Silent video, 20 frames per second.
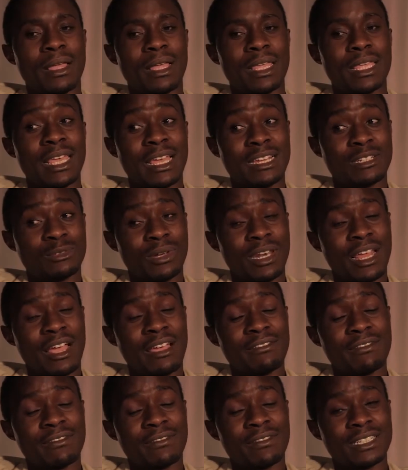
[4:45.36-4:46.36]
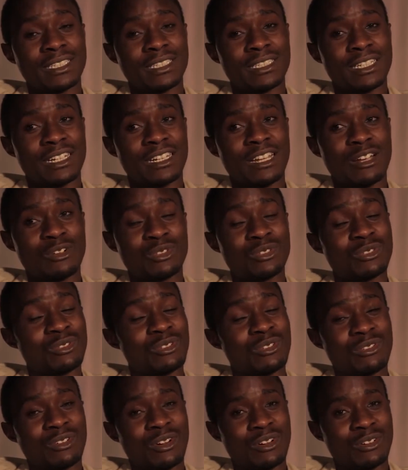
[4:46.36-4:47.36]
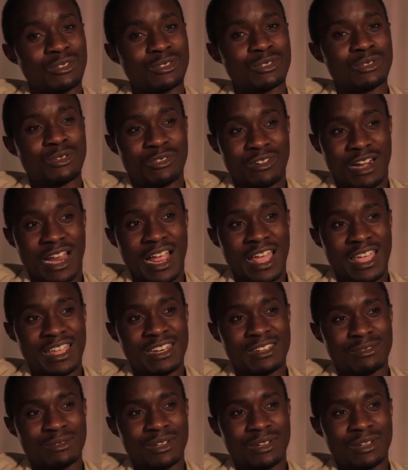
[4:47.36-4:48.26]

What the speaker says: Yes, when I first started out to write,